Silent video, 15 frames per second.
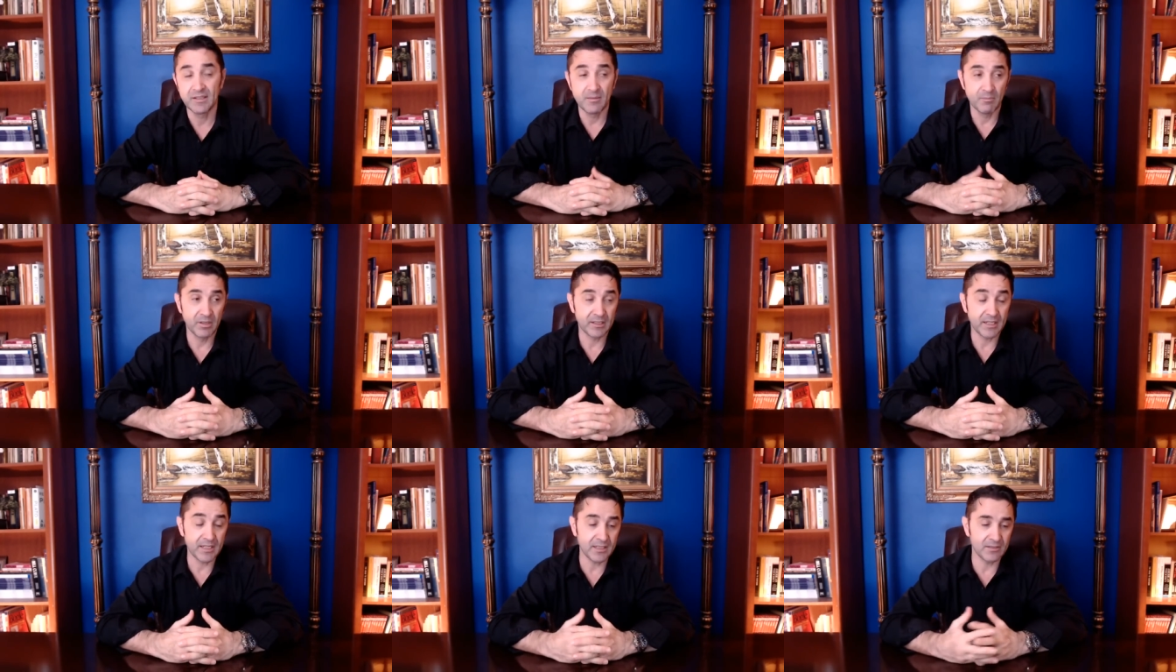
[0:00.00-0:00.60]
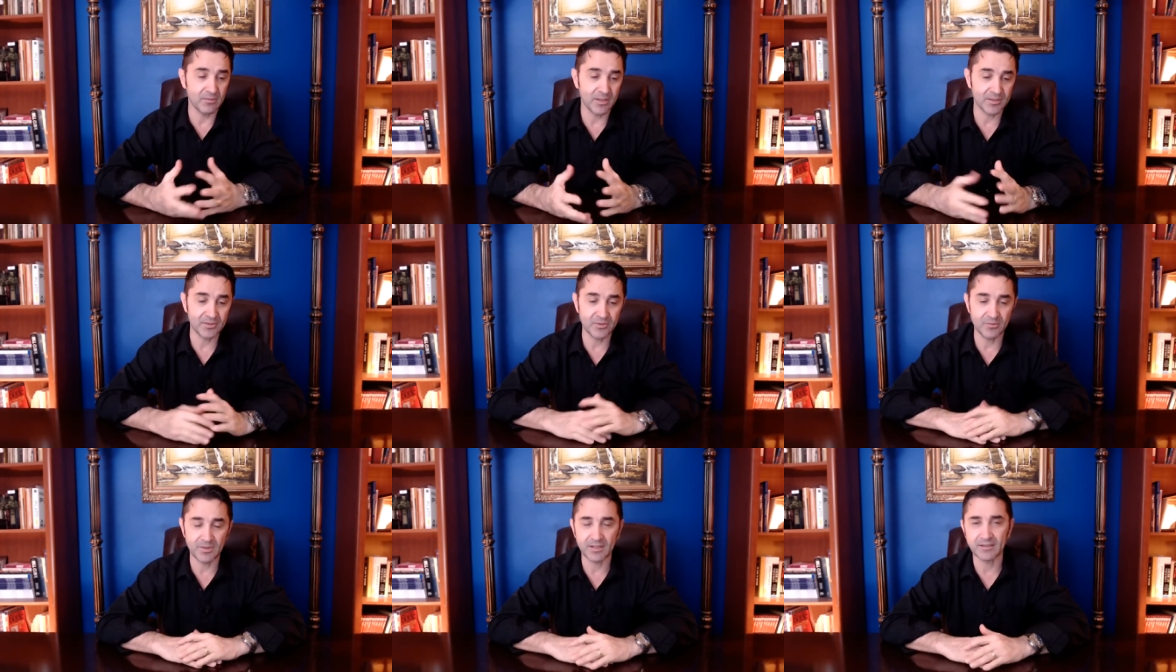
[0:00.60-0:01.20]
But hey, what do you
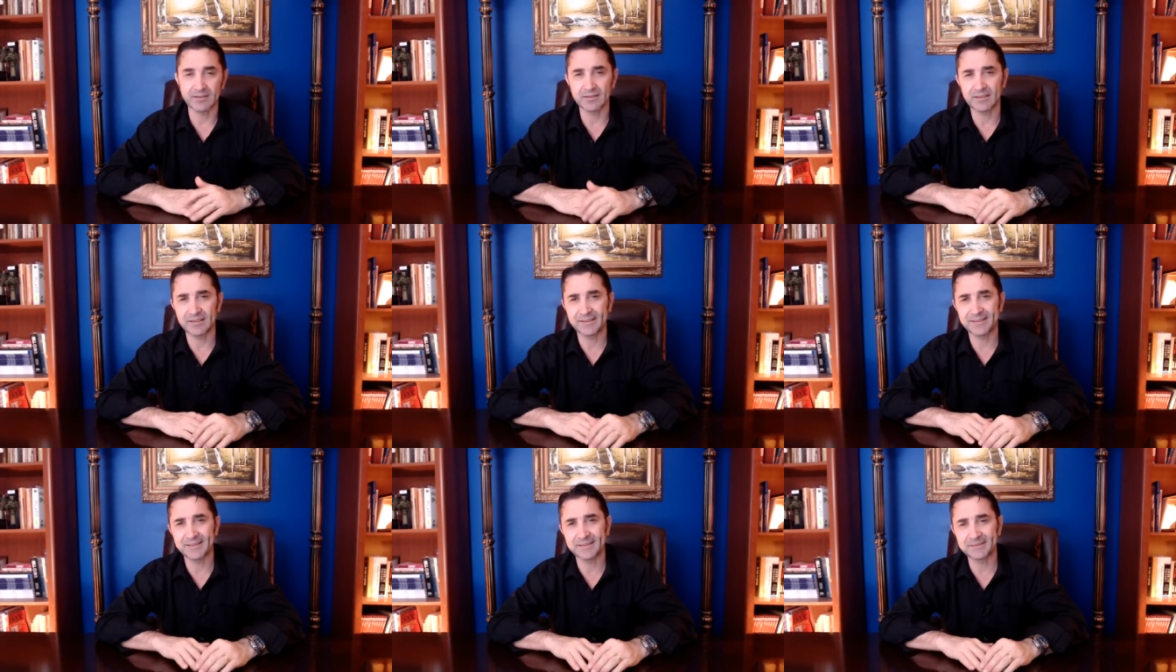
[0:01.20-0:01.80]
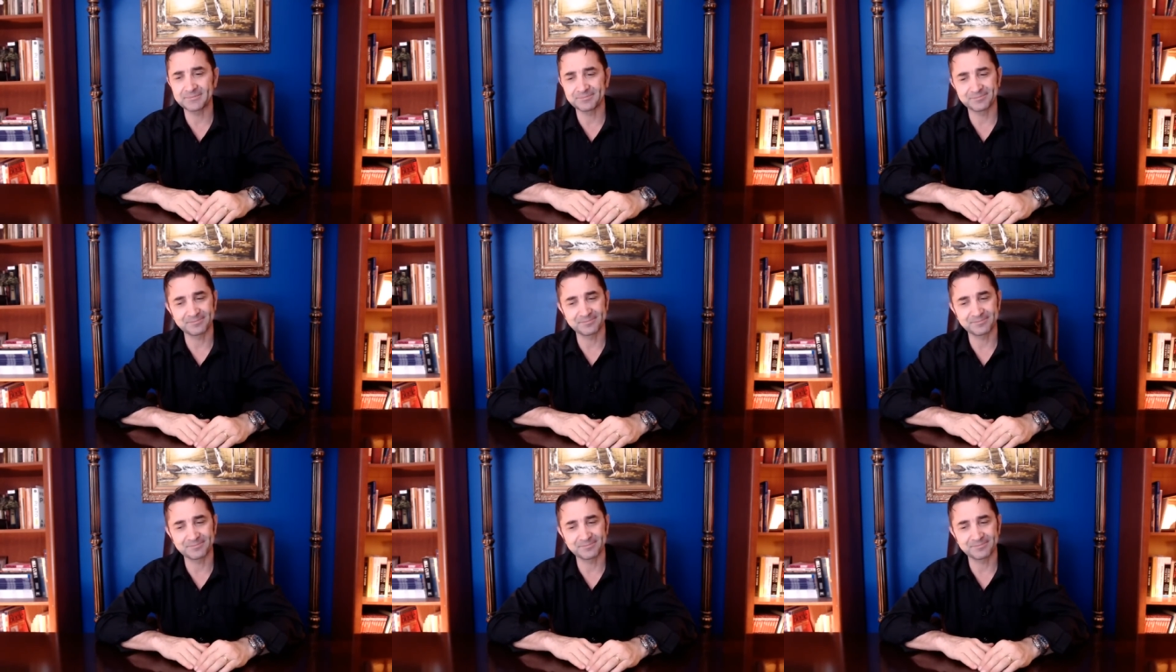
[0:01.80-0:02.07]
want? Um,